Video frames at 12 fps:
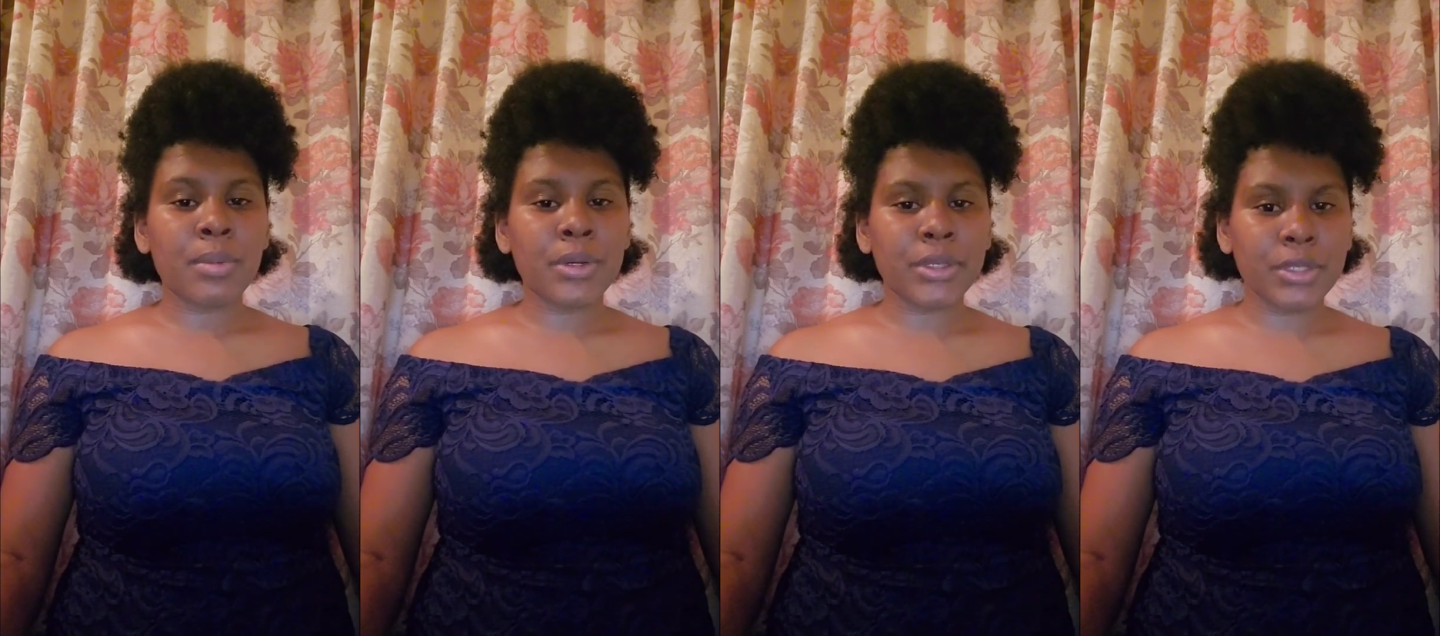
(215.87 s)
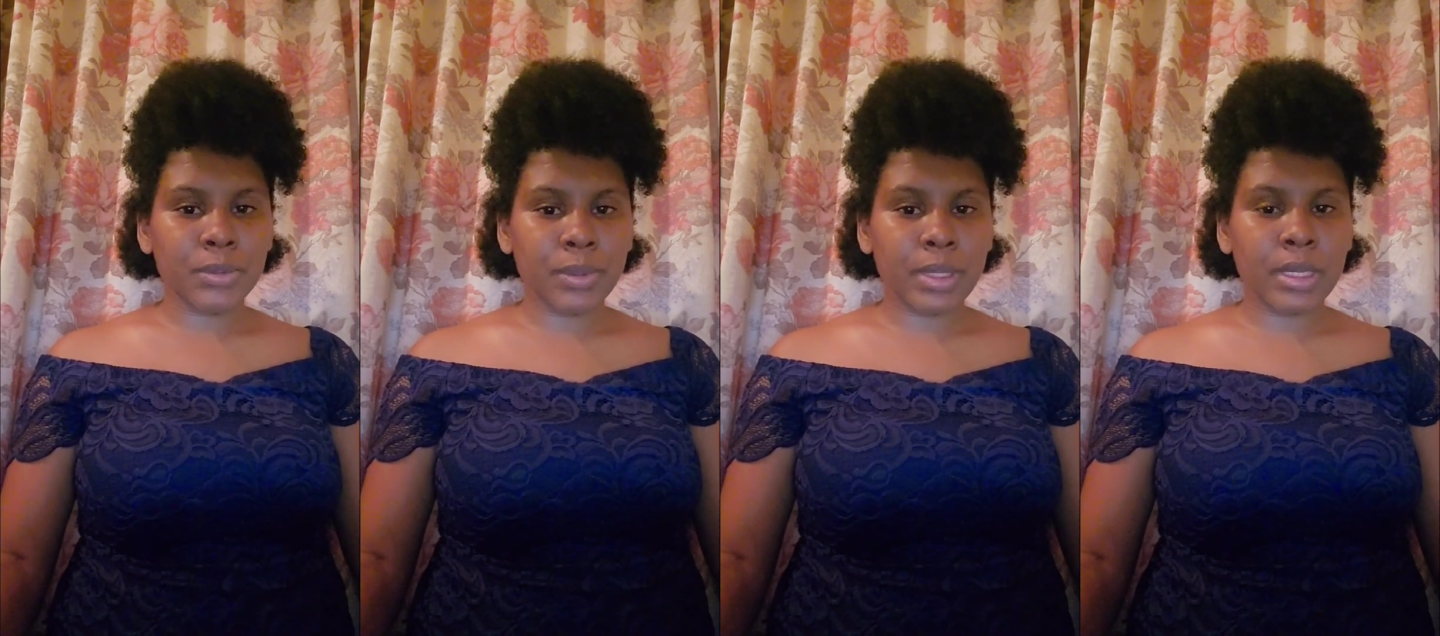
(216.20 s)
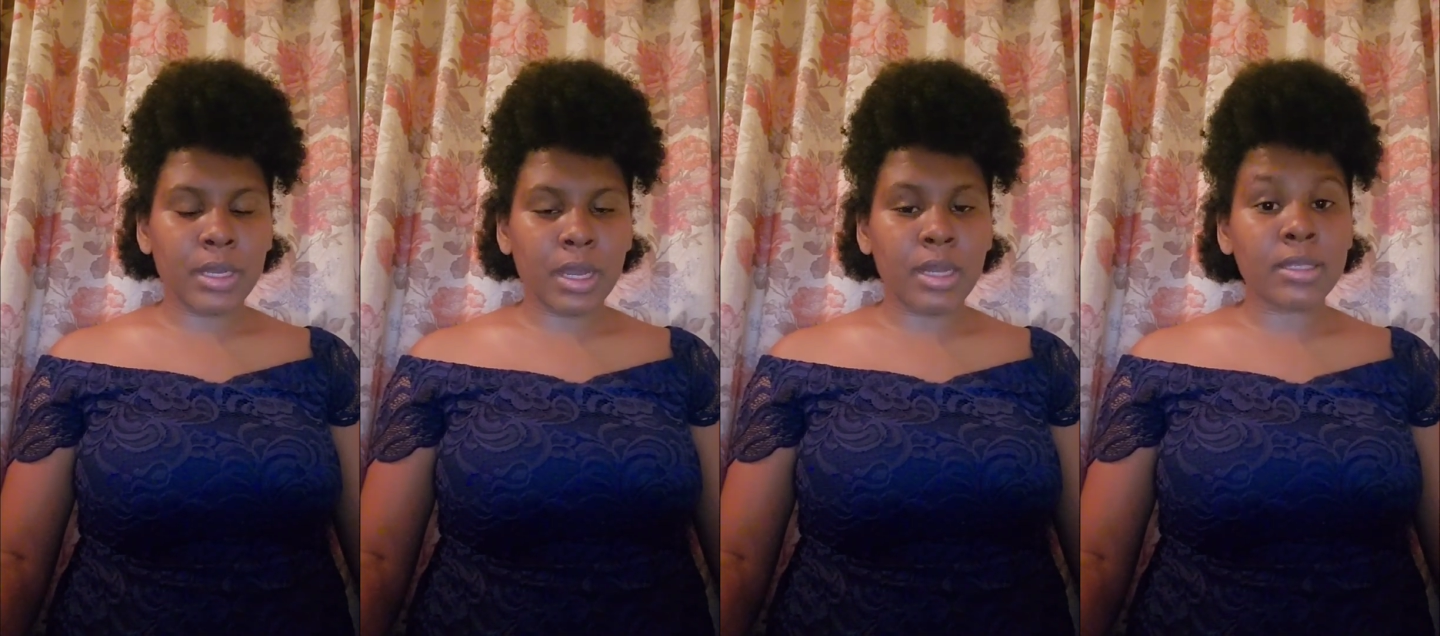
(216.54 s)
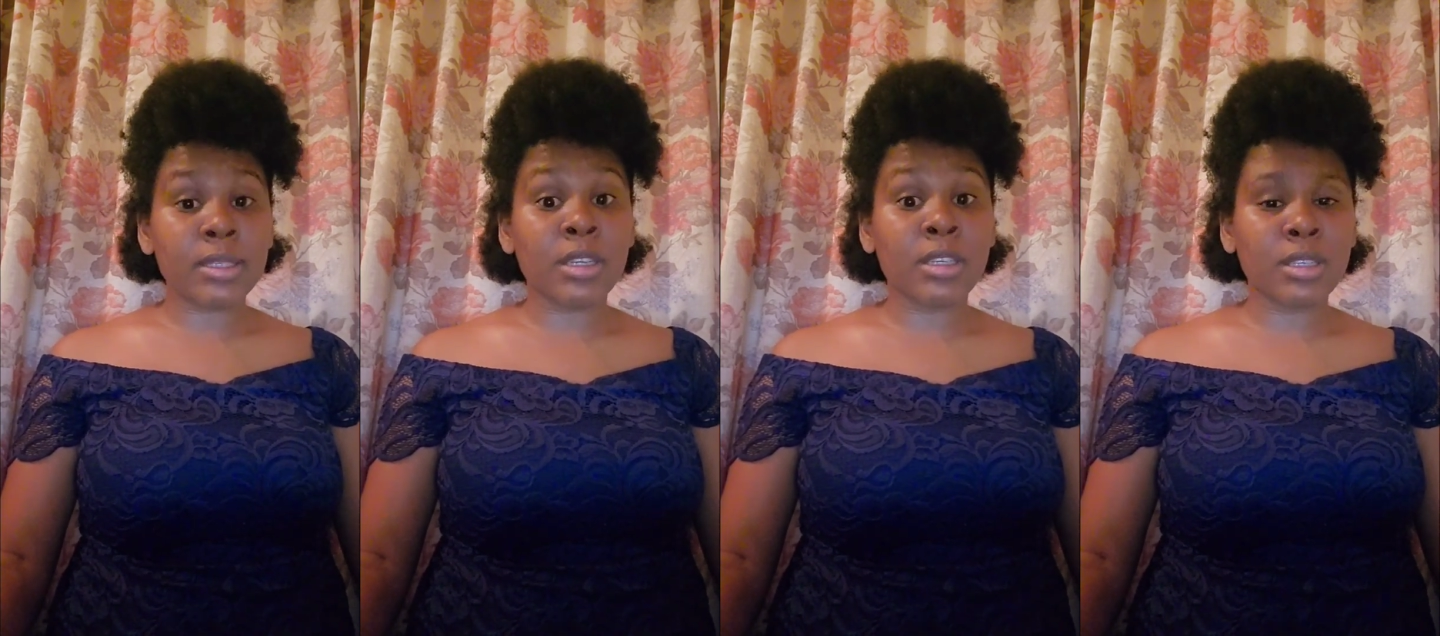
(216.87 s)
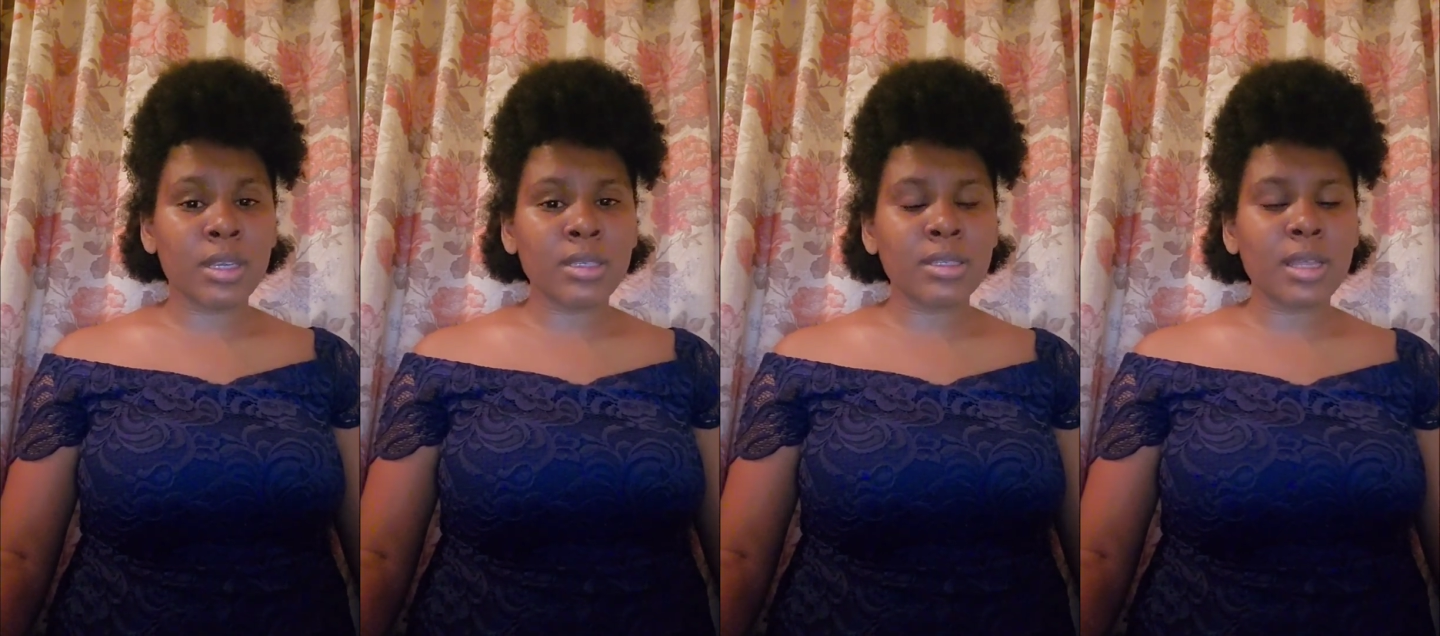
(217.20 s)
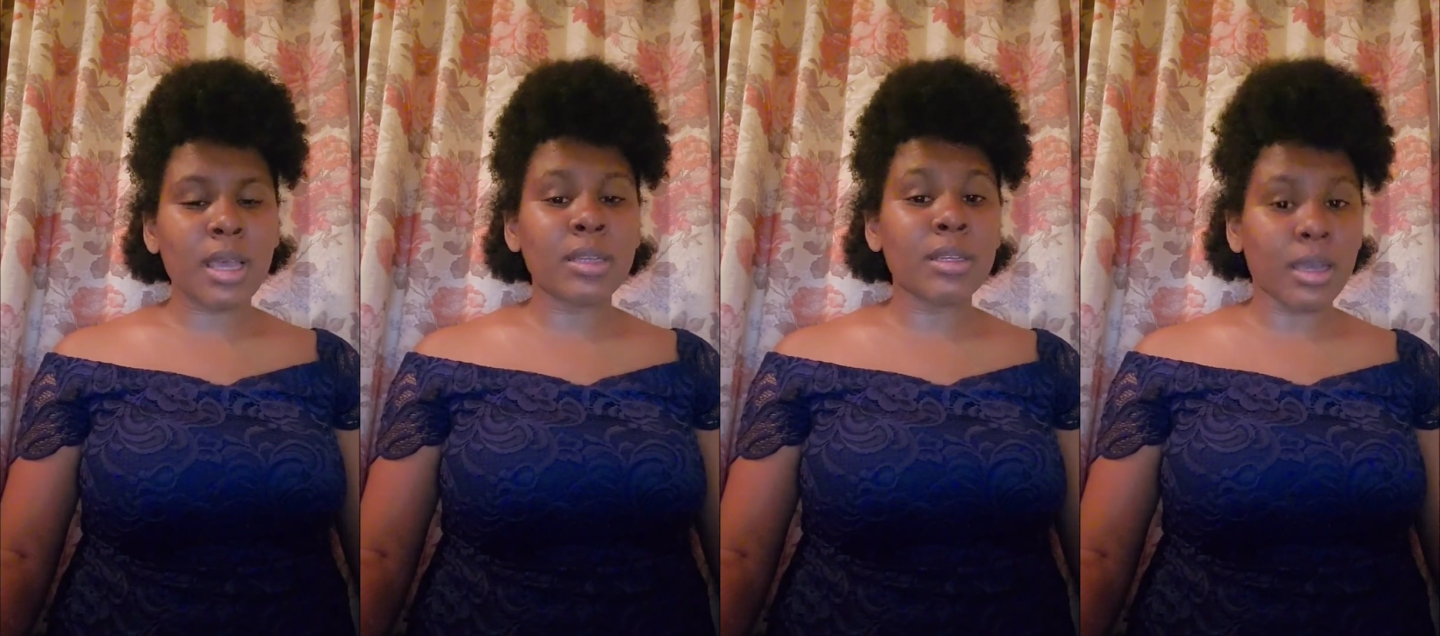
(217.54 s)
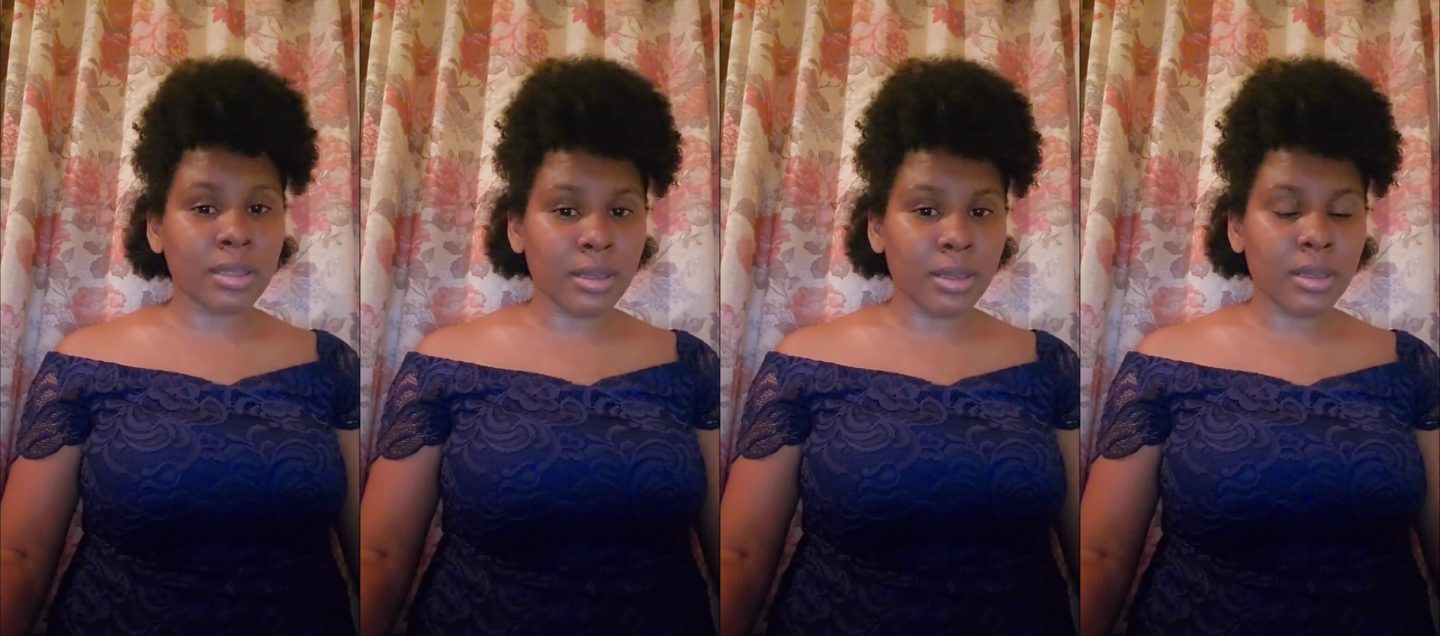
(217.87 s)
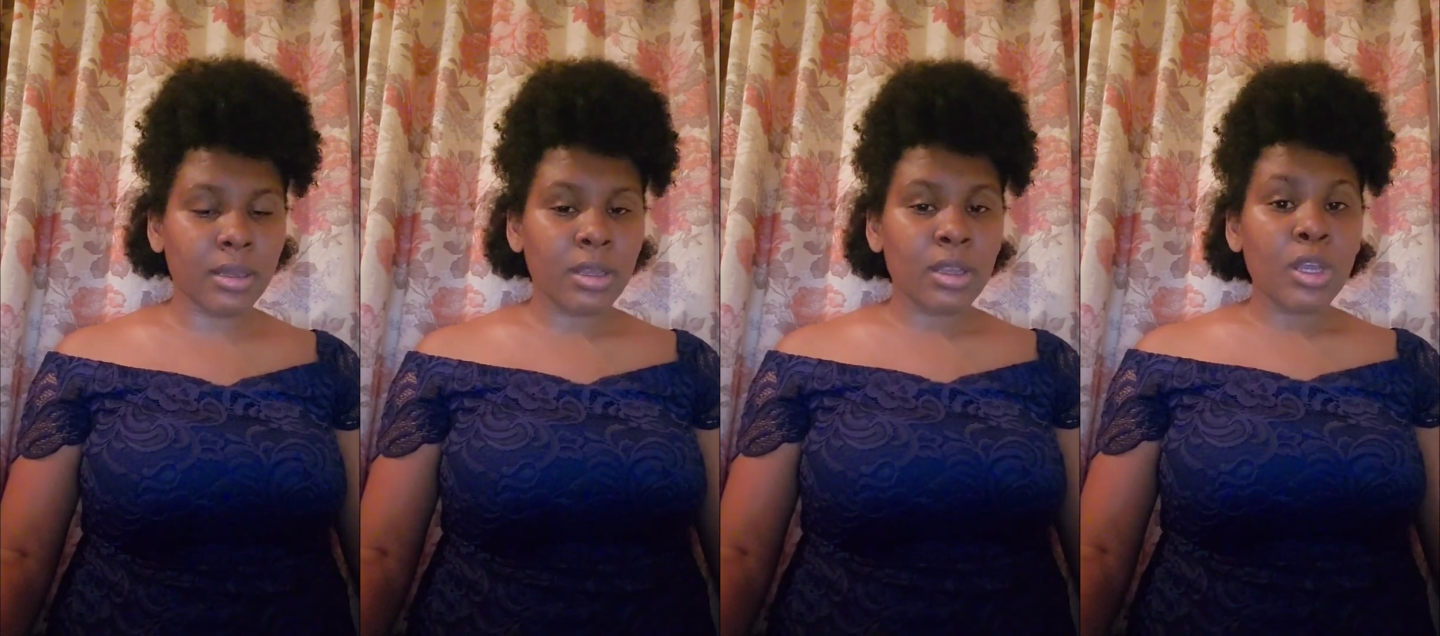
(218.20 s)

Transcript: persuade, or suggests another